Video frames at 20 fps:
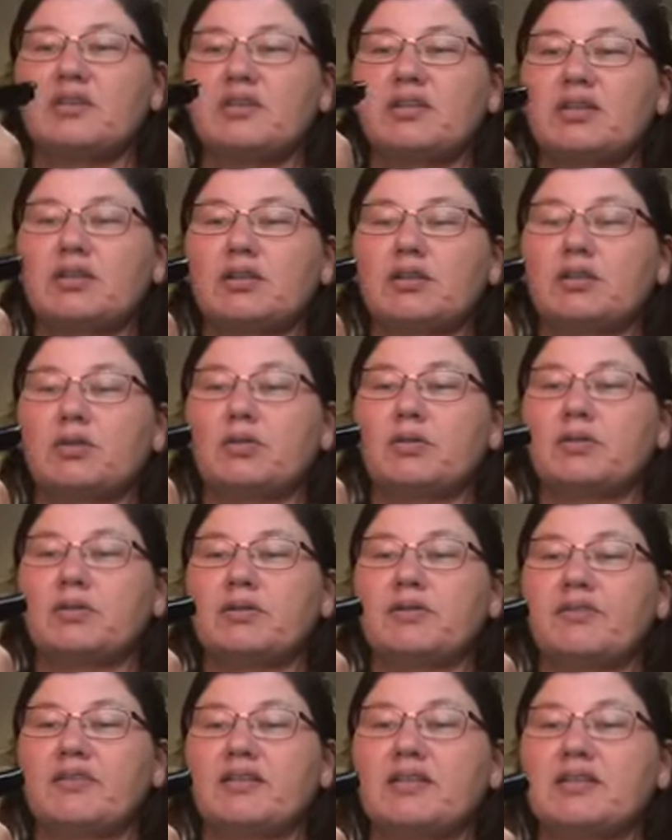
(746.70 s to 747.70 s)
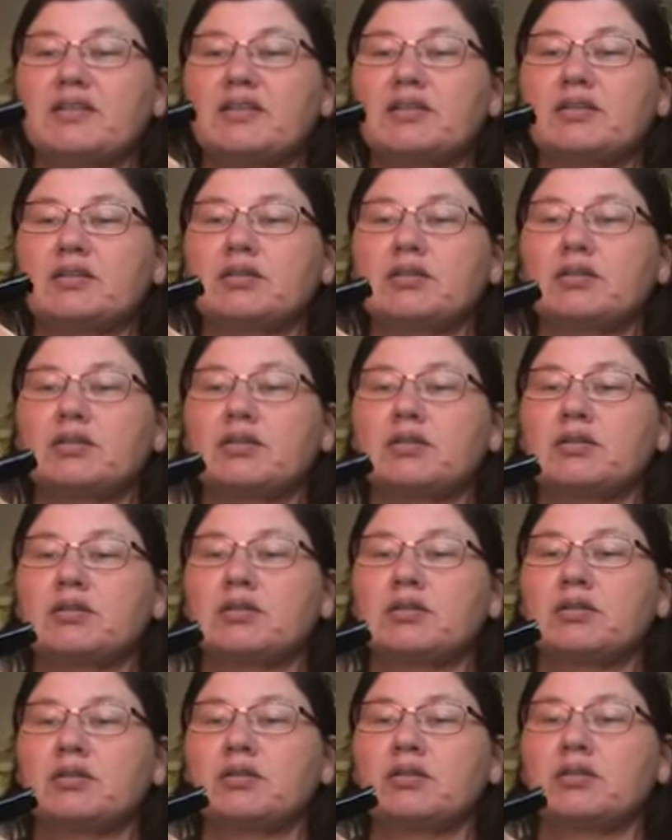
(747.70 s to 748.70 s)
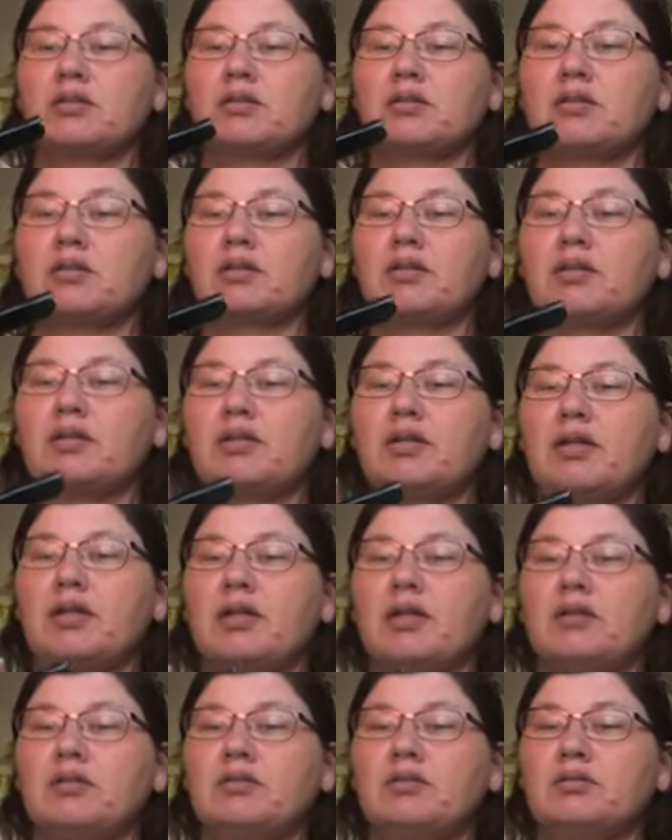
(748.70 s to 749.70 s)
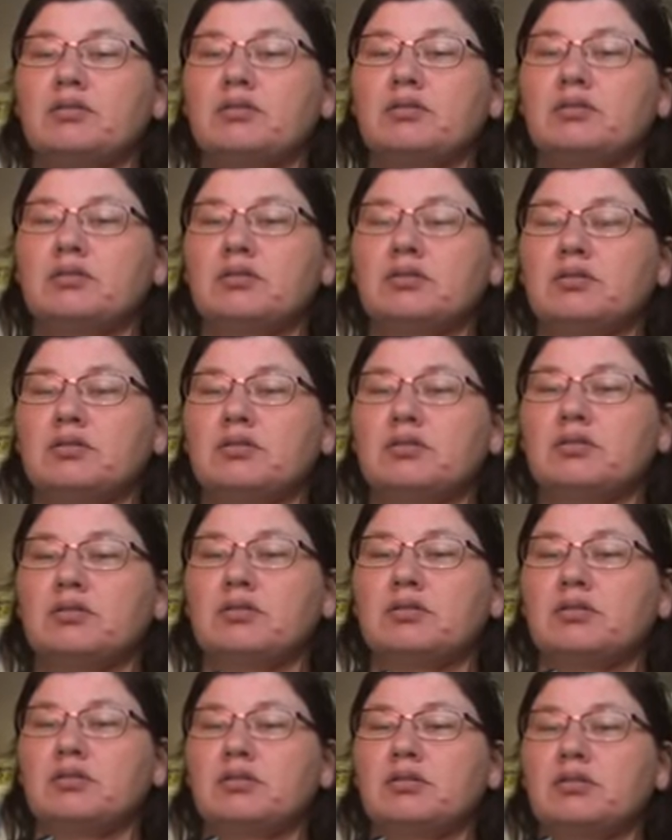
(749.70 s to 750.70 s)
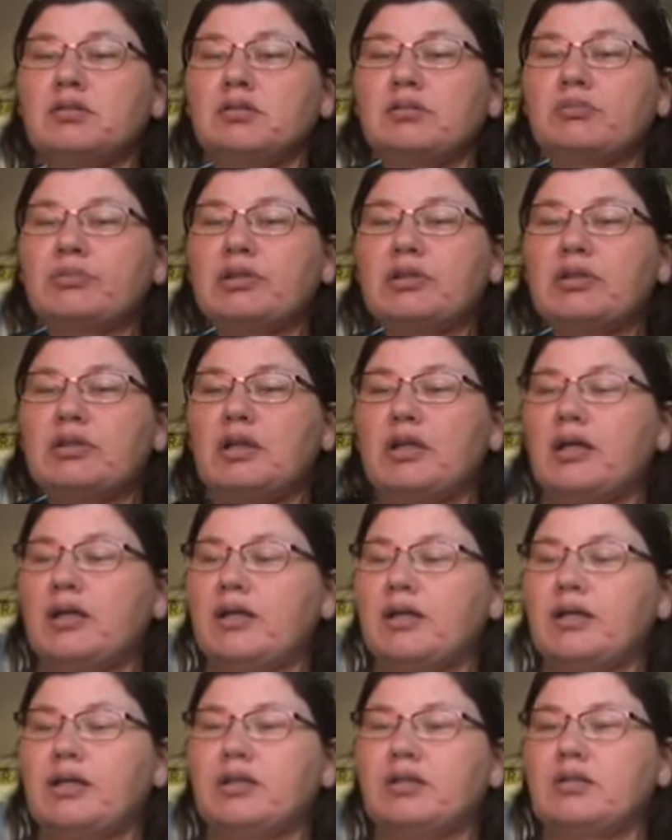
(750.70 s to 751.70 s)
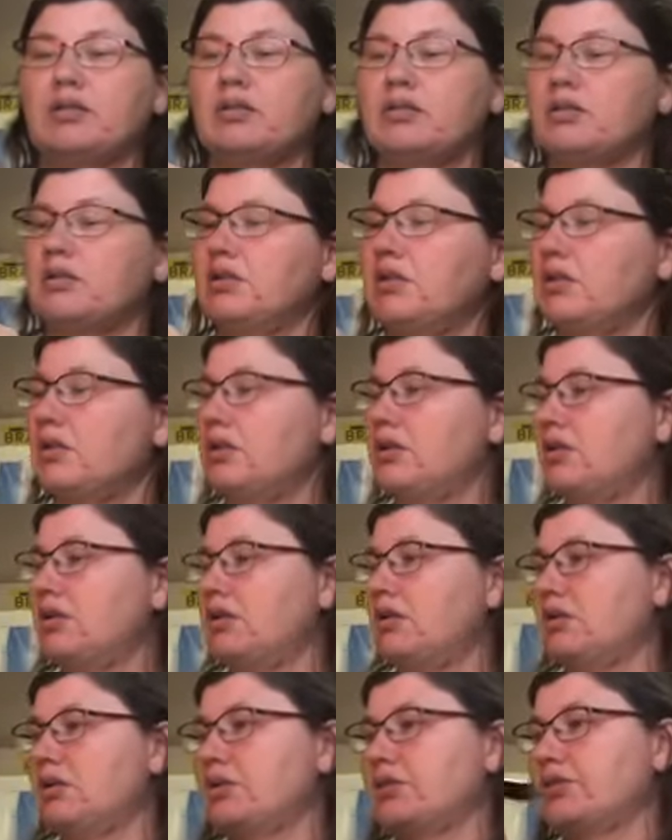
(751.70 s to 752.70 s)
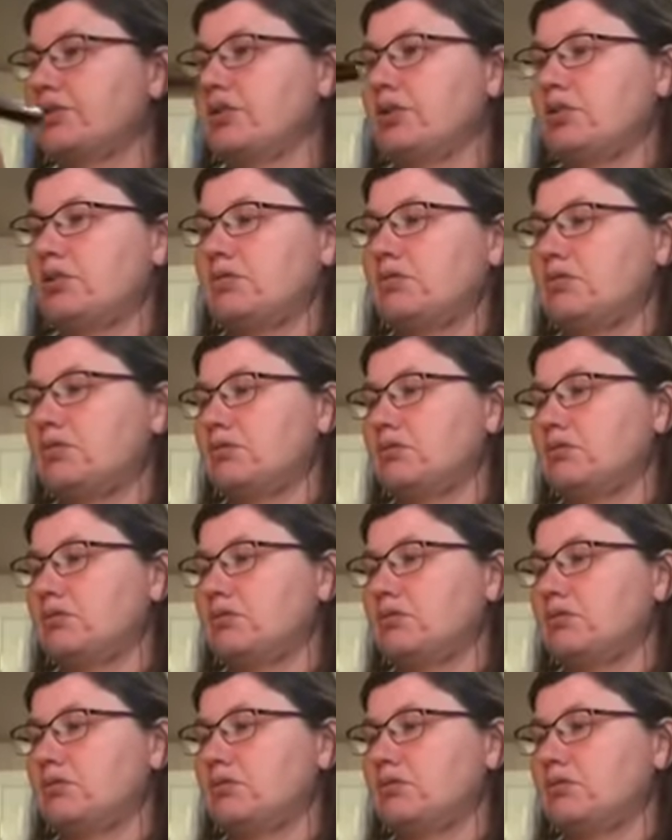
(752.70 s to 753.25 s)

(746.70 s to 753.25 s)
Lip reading: the corner of this, go down, put an eye, so.